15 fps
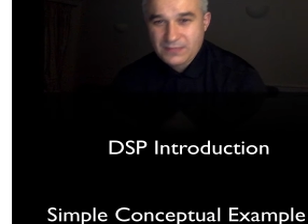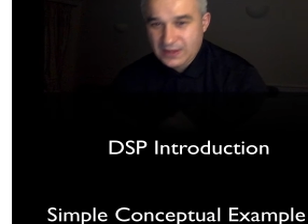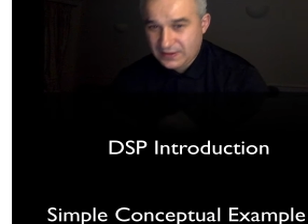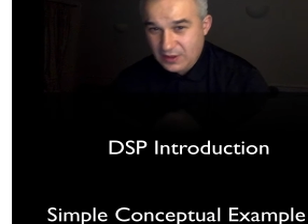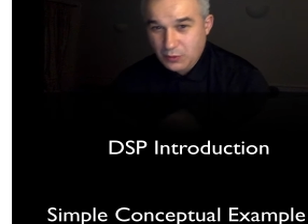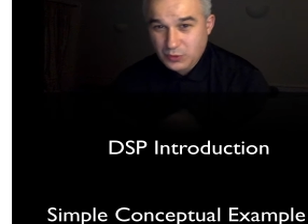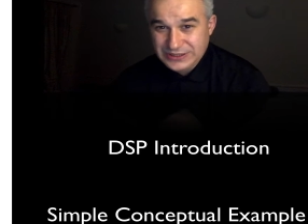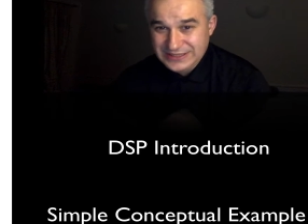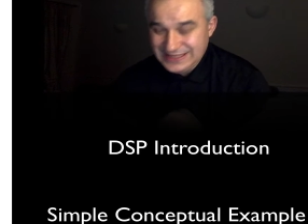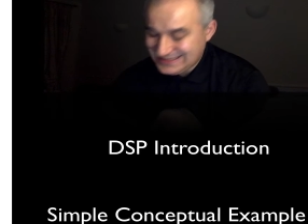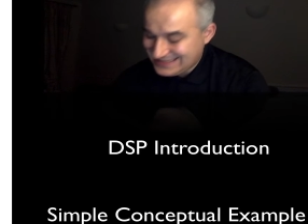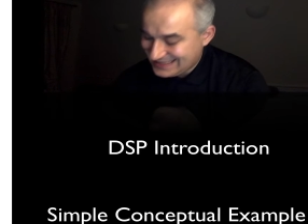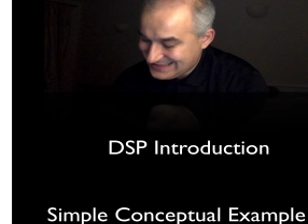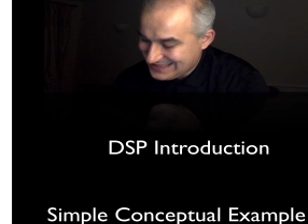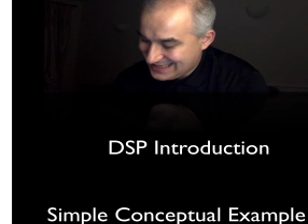that we see is
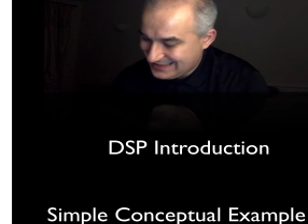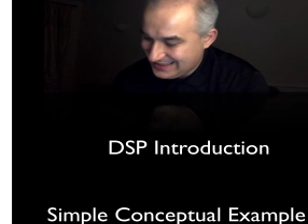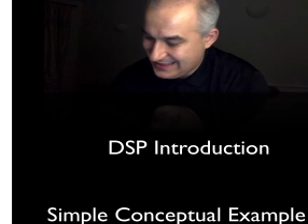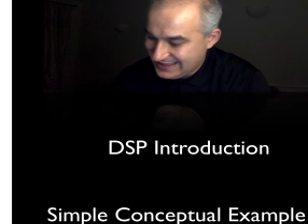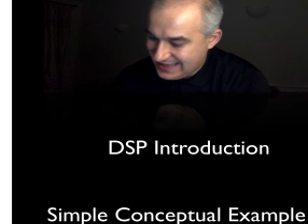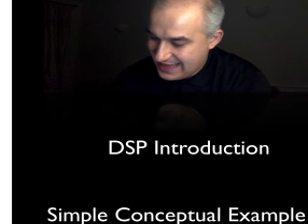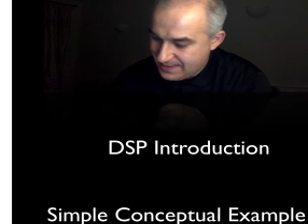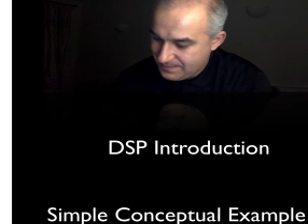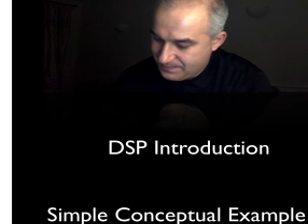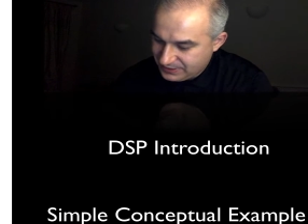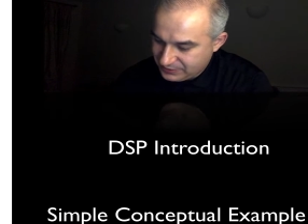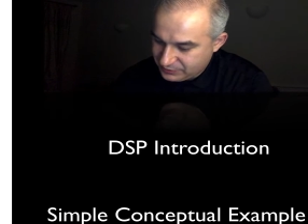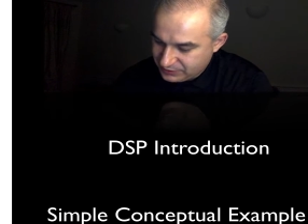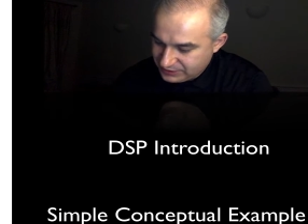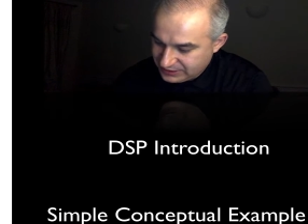exactly the amplitude.